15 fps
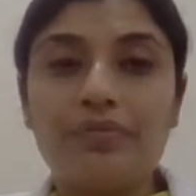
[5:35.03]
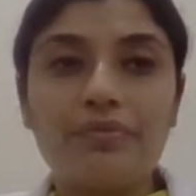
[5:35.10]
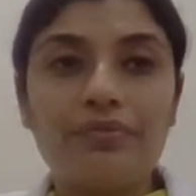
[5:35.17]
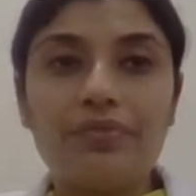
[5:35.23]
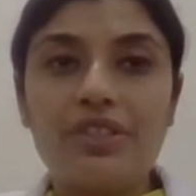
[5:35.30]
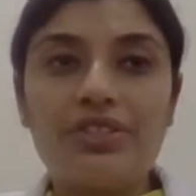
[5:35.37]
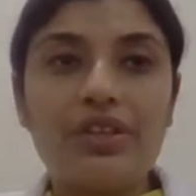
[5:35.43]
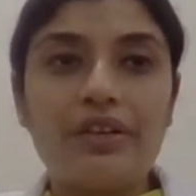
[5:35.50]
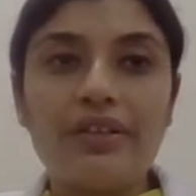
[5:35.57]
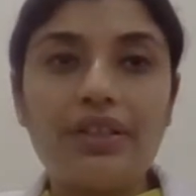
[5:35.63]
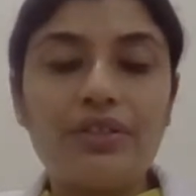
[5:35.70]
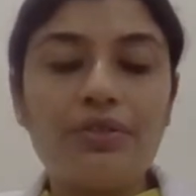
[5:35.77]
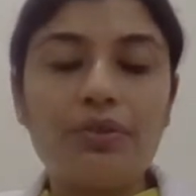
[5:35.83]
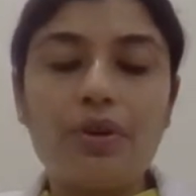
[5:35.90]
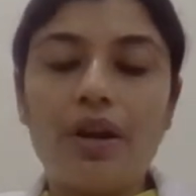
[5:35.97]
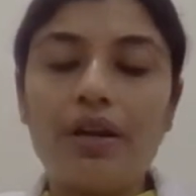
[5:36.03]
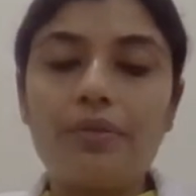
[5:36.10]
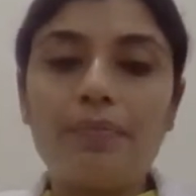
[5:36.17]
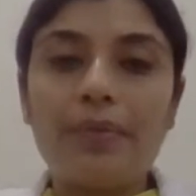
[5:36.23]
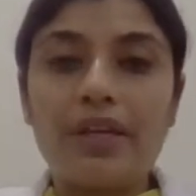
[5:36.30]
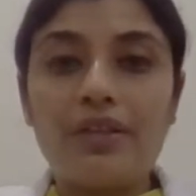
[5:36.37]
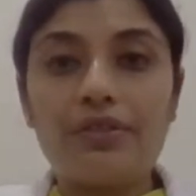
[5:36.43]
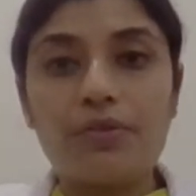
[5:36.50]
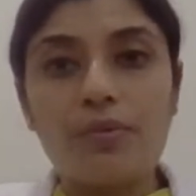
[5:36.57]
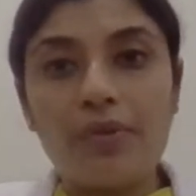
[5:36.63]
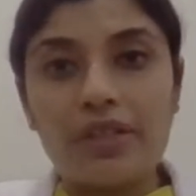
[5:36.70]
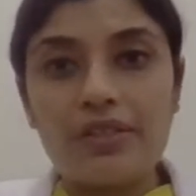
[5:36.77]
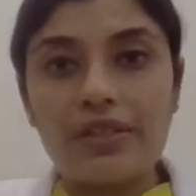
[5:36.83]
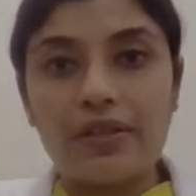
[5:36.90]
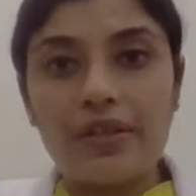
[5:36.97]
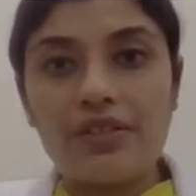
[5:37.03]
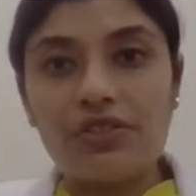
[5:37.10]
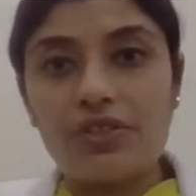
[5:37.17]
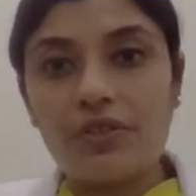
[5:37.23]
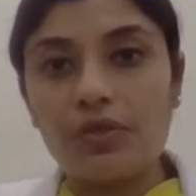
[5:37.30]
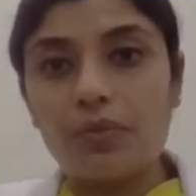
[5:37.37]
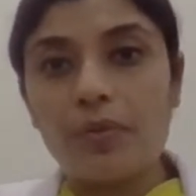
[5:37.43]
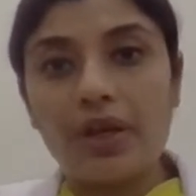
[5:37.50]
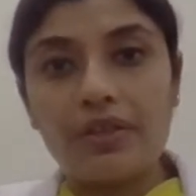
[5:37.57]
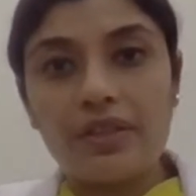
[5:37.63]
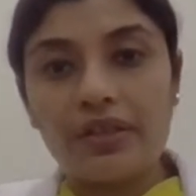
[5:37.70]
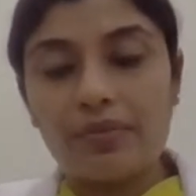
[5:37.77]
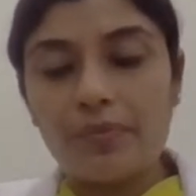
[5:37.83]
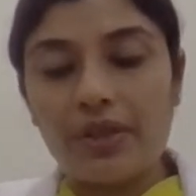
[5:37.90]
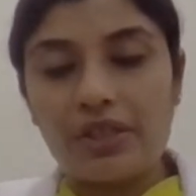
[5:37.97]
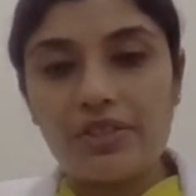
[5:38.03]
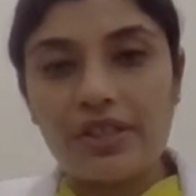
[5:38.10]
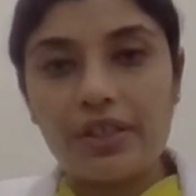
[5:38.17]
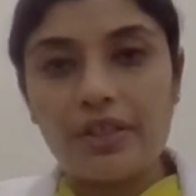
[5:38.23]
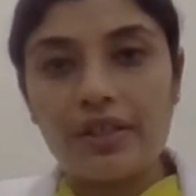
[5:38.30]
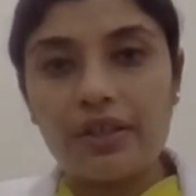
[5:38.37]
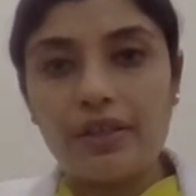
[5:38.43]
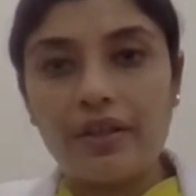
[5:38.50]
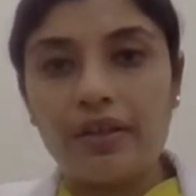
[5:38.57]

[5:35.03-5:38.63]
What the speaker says: we generally do not pay too much attention to brushing